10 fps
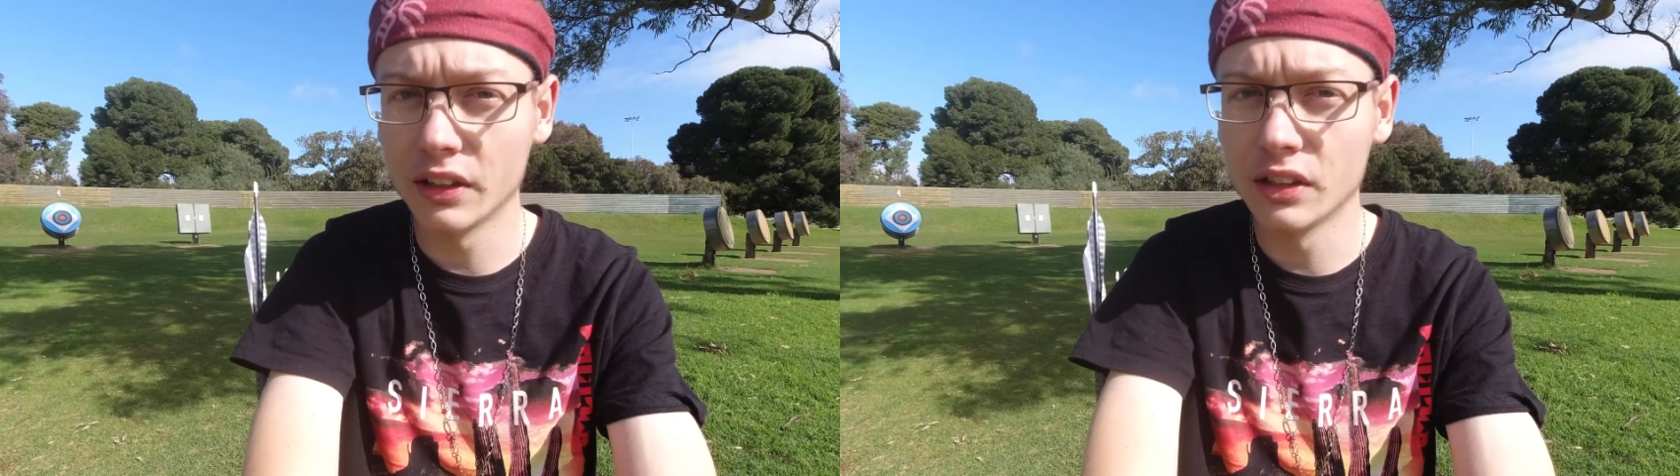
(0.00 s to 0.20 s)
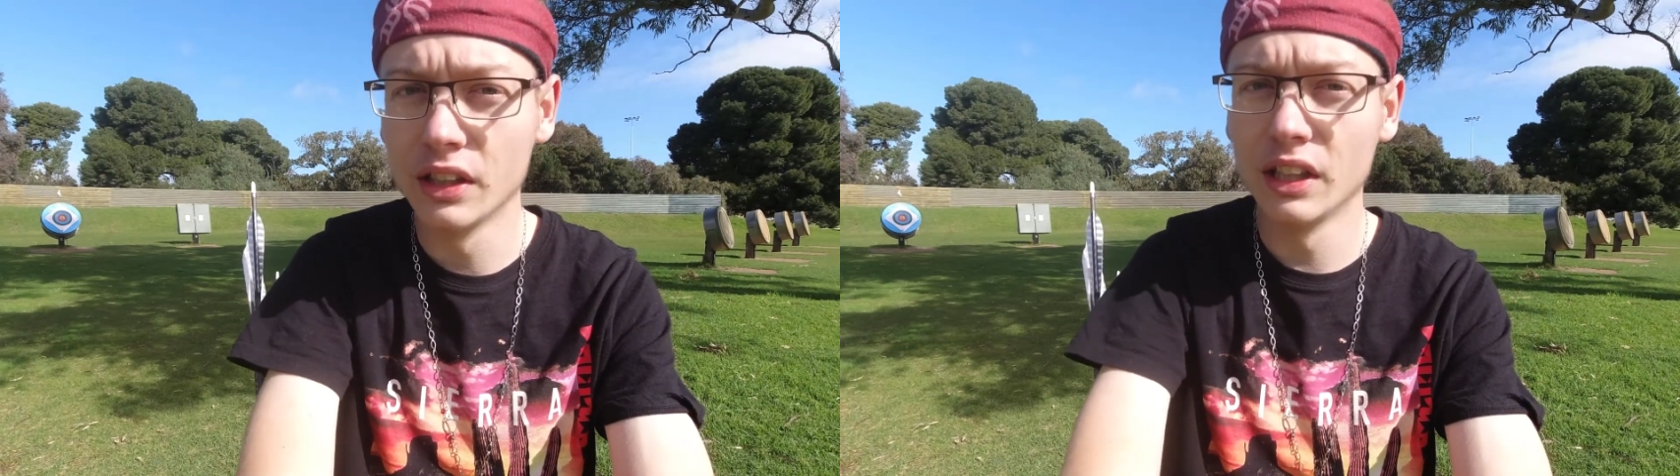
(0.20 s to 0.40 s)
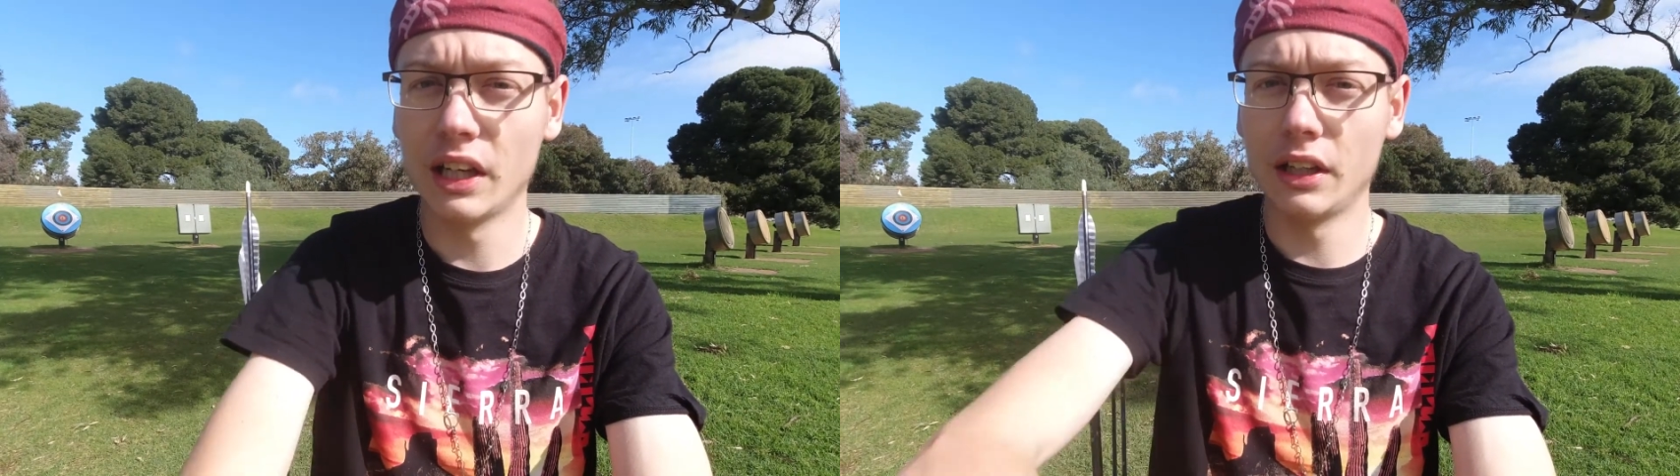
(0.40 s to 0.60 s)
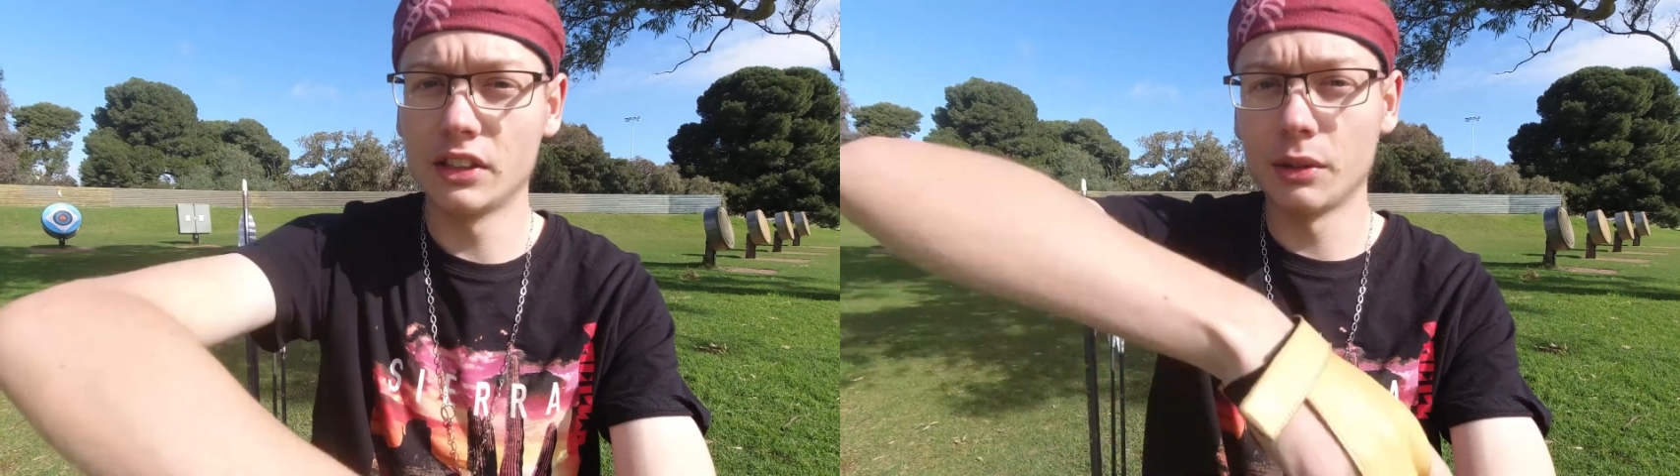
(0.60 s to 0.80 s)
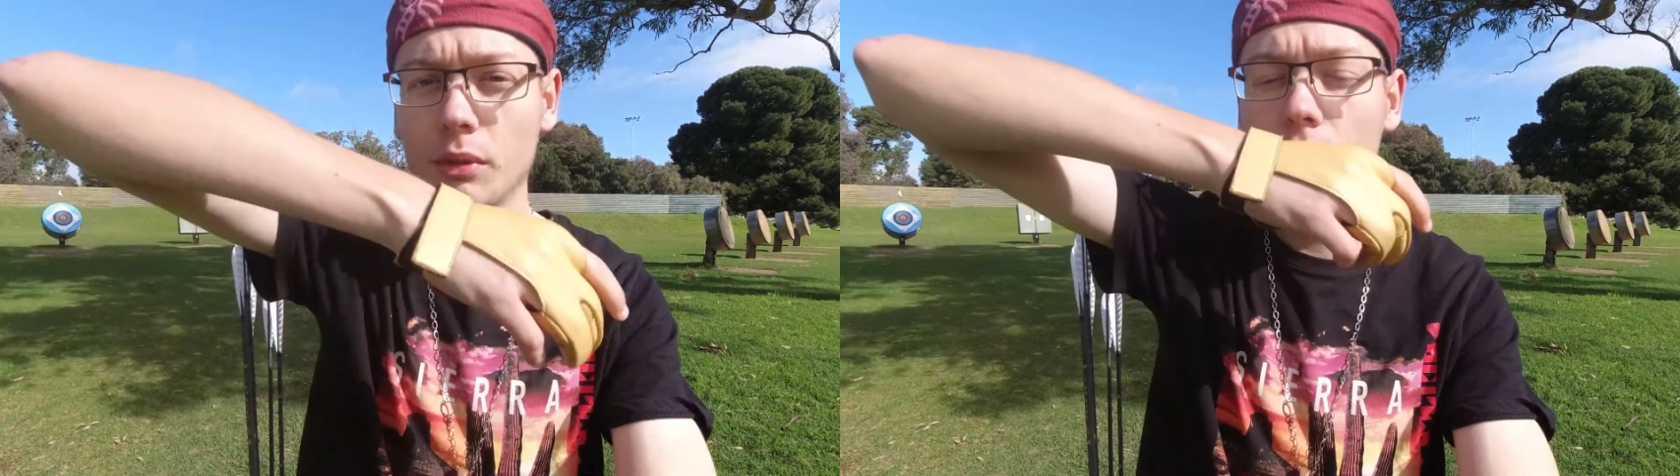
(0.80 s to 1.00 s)
and
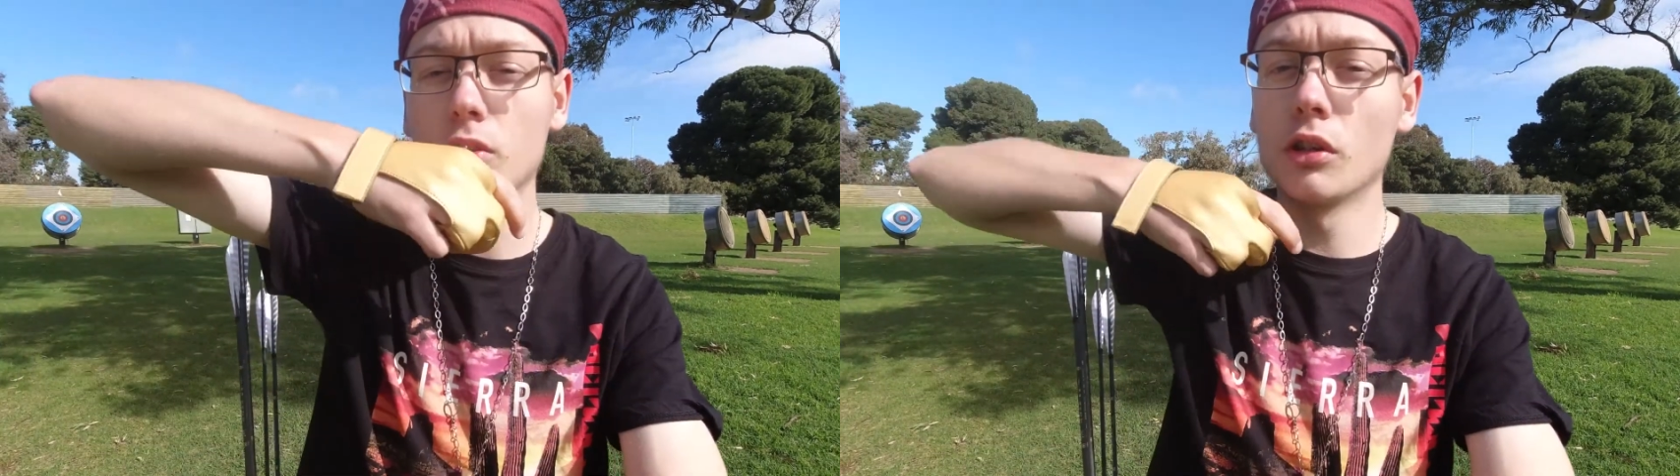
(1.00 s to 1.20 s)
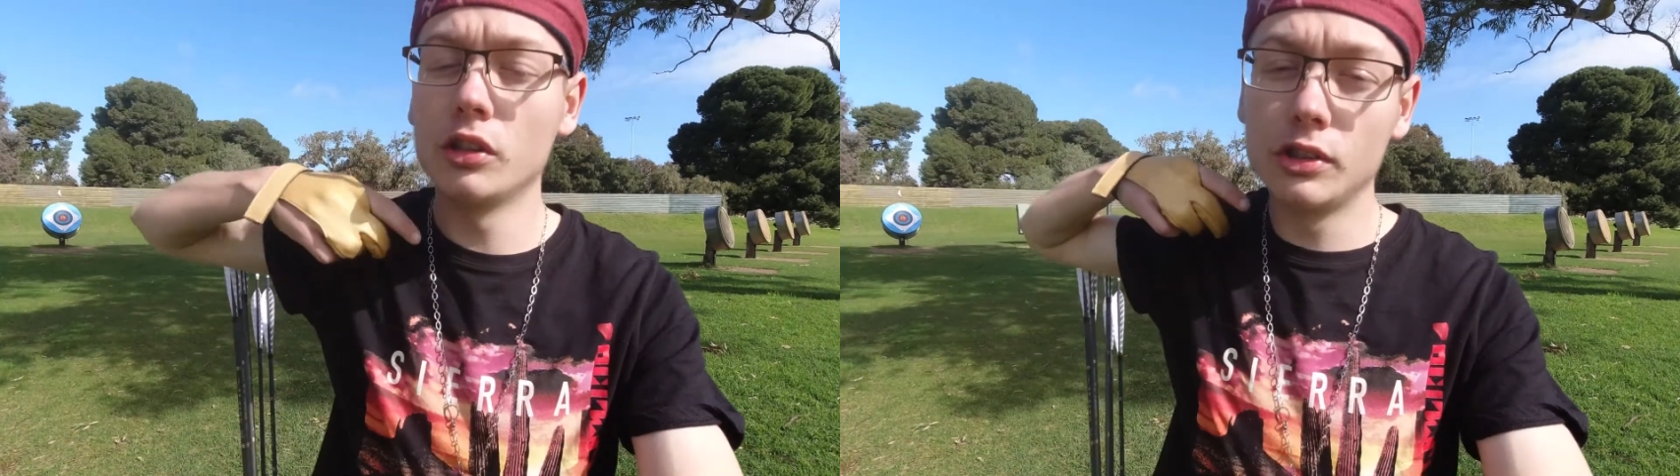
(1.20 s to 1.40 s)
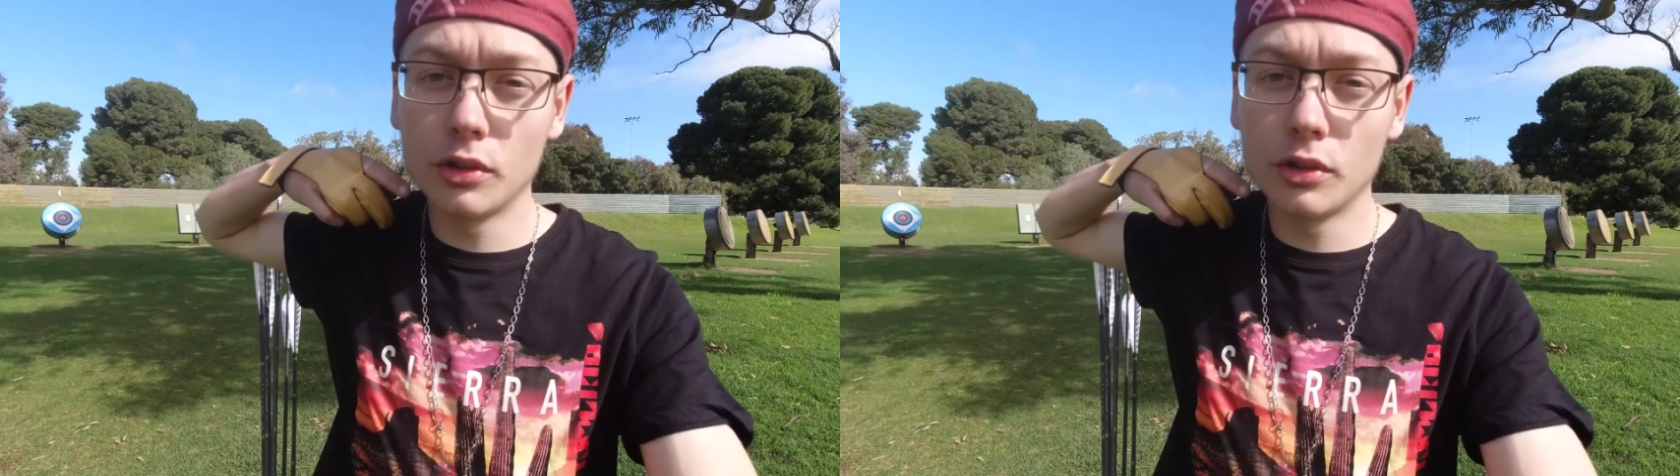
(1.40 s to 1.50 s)
sometimes you'll go